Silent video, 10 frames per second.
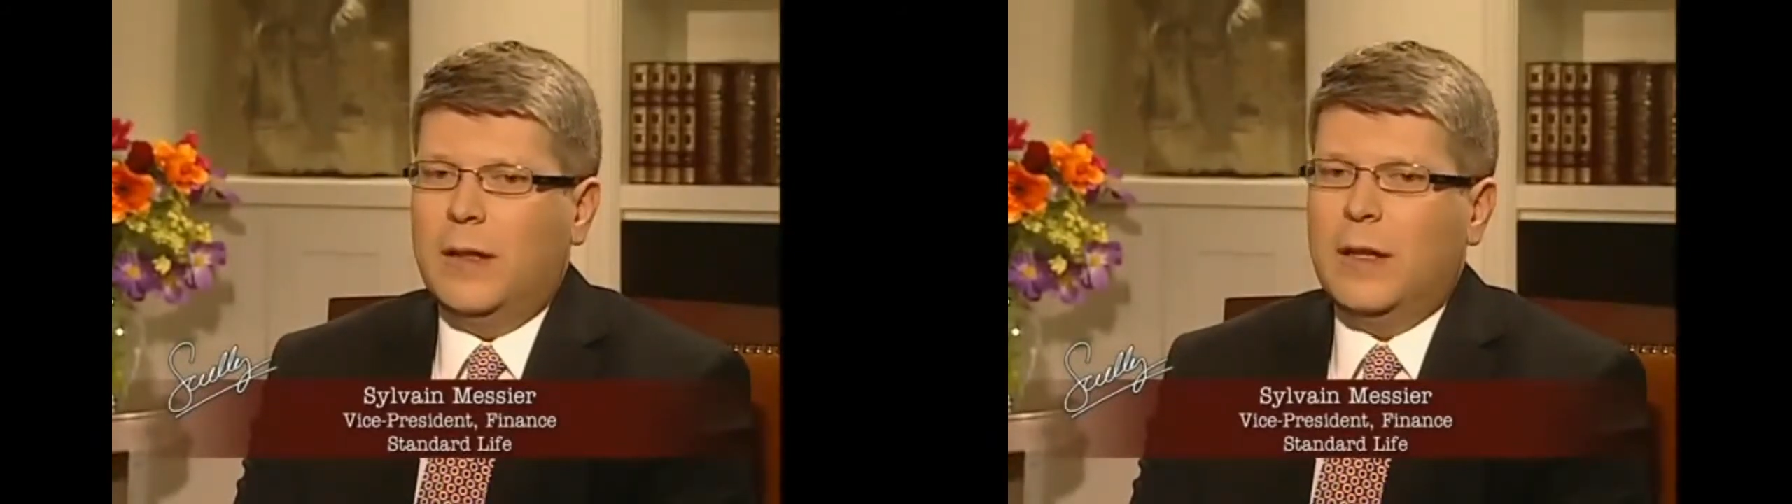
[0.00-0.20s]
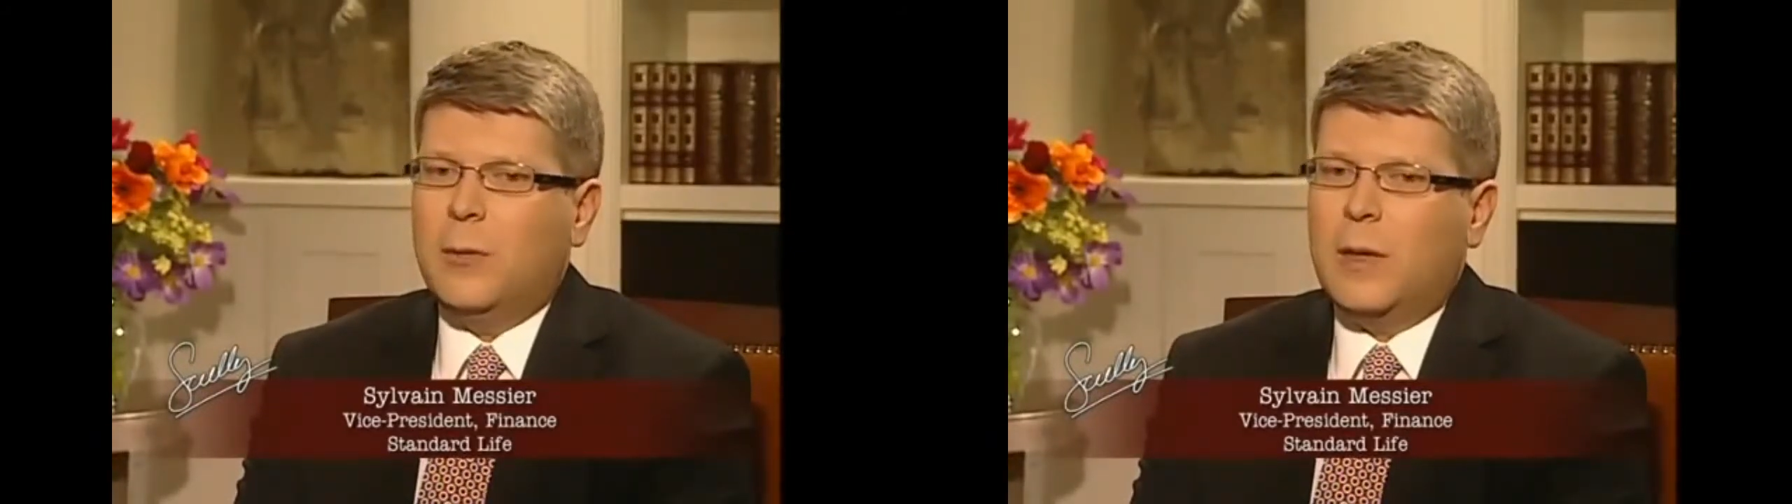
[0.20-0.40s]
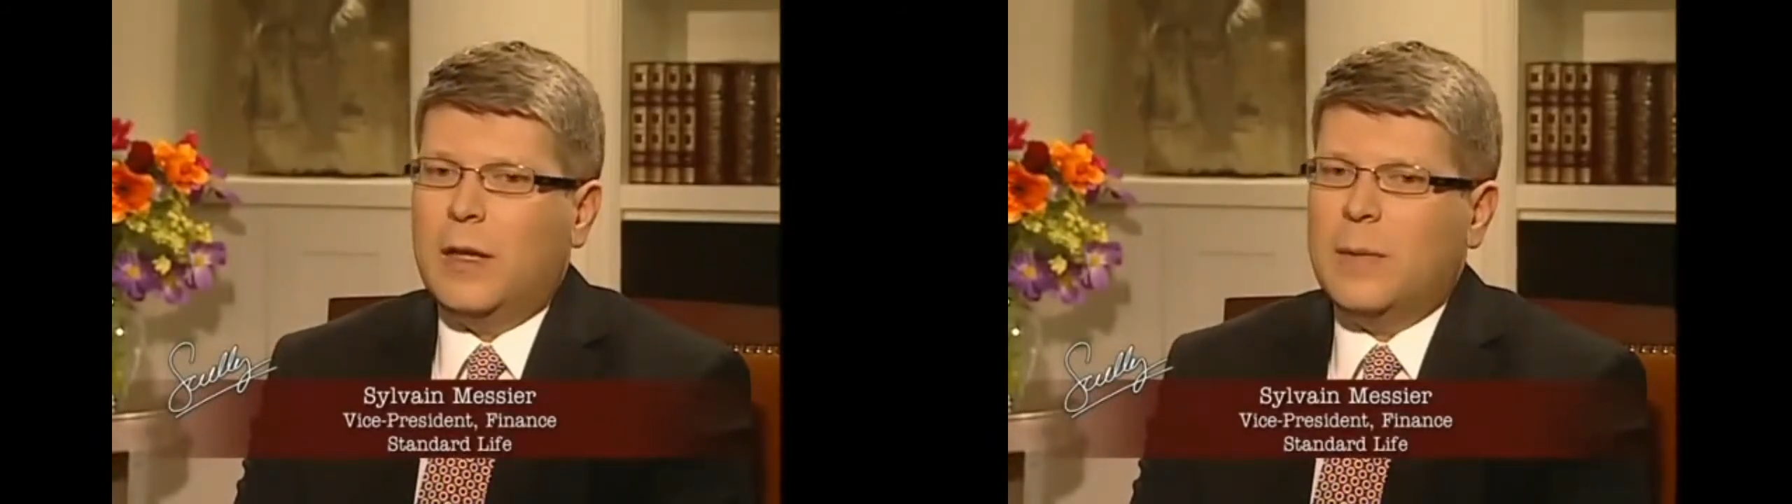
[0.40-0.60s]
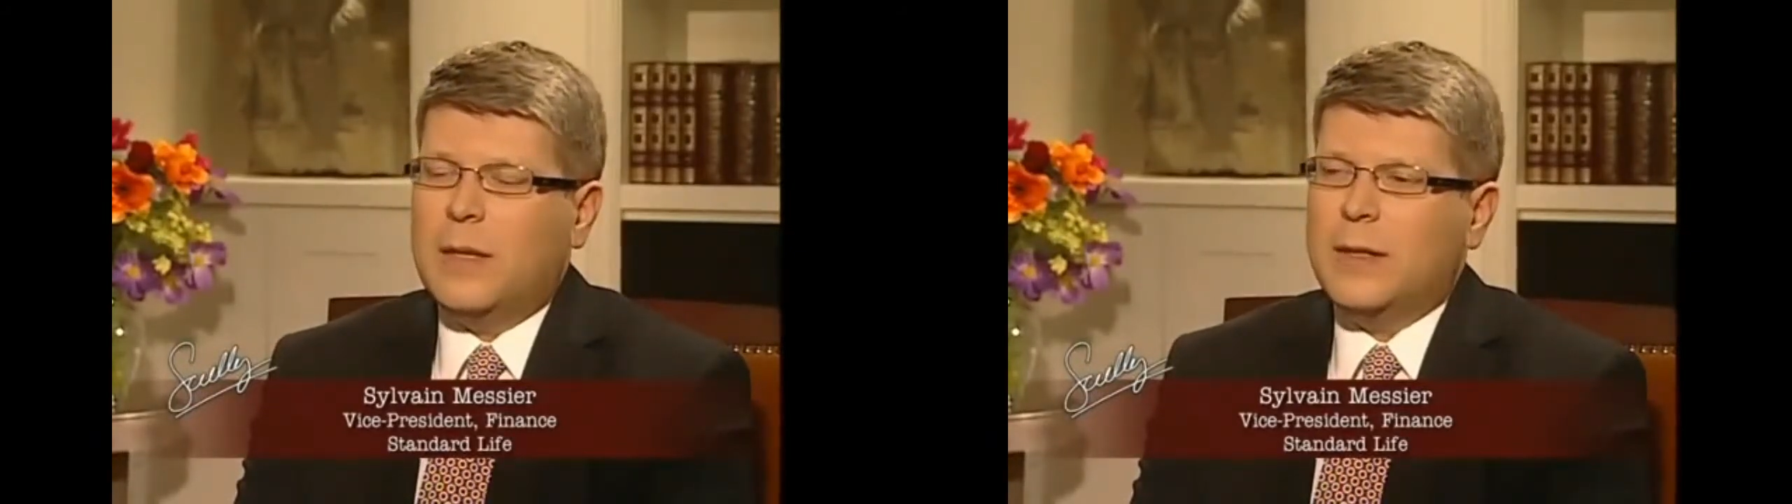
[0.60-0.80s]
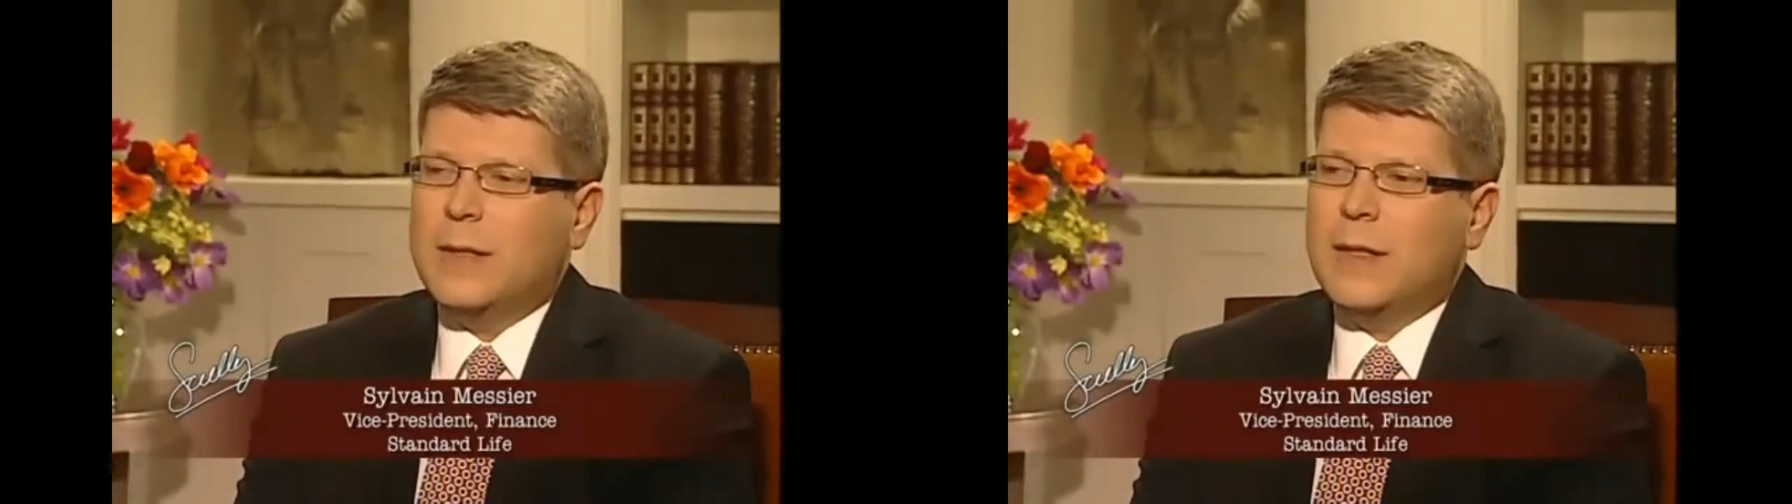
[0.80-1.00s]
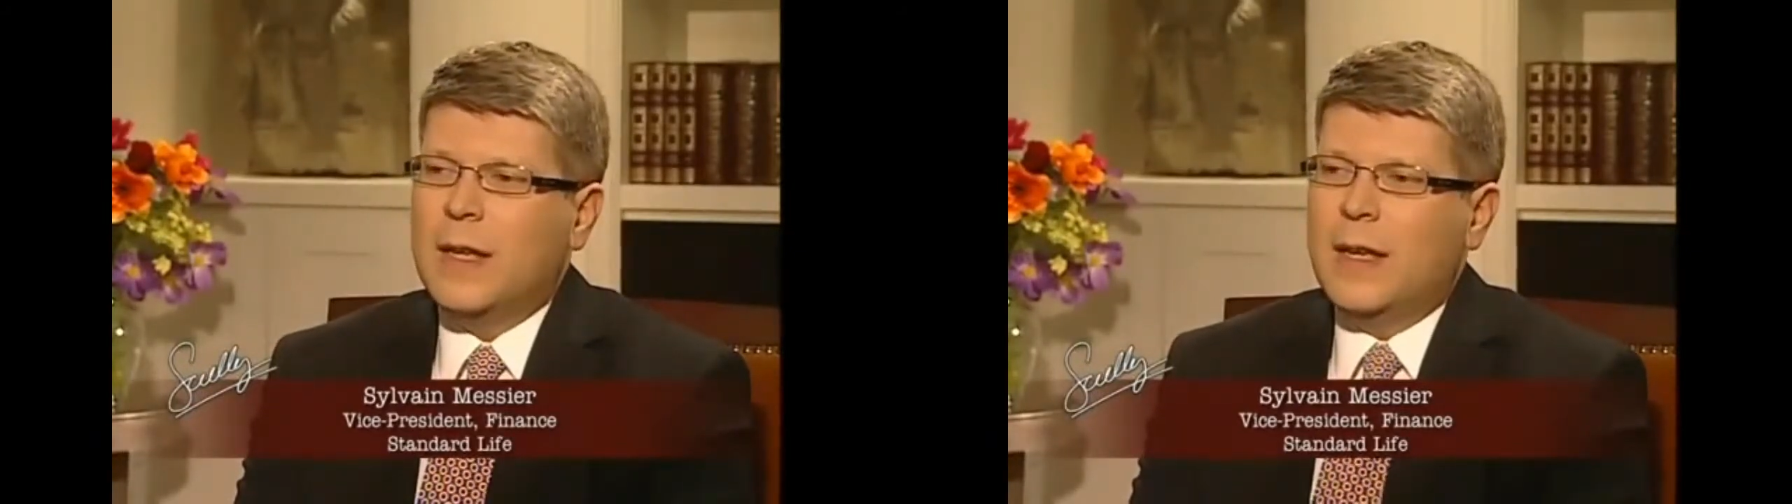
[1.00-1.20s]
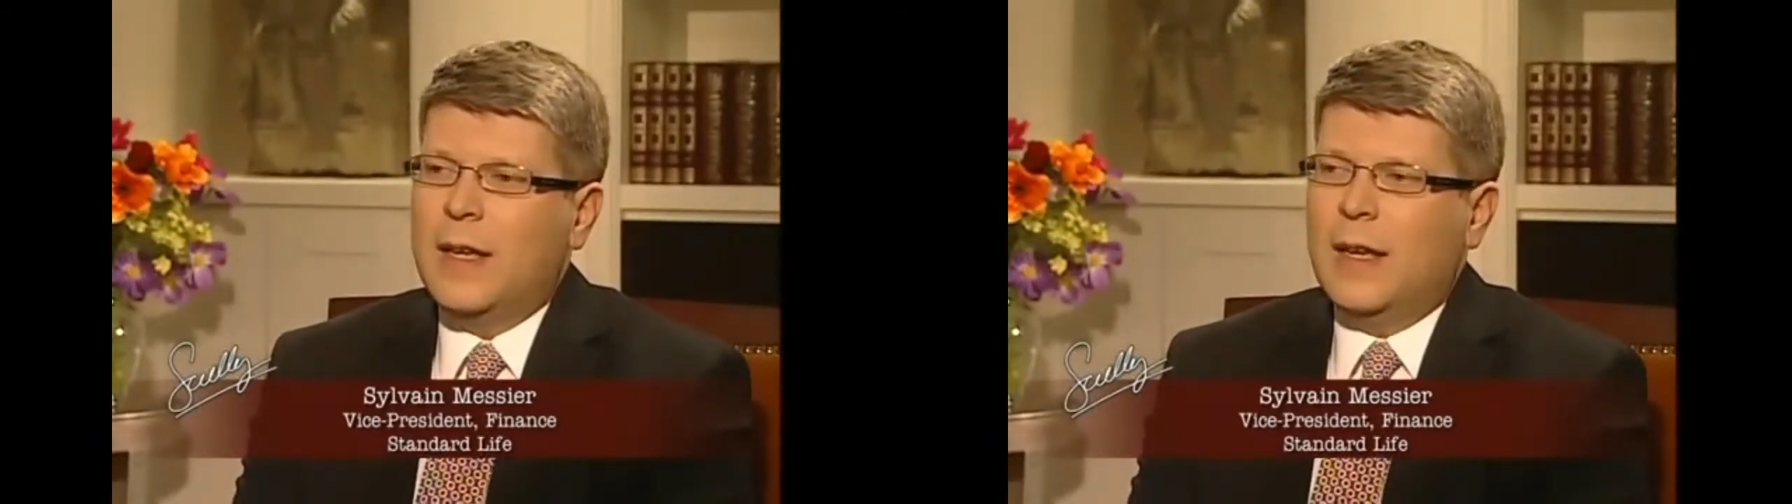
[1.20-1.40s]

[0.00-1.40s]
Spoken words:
endearing because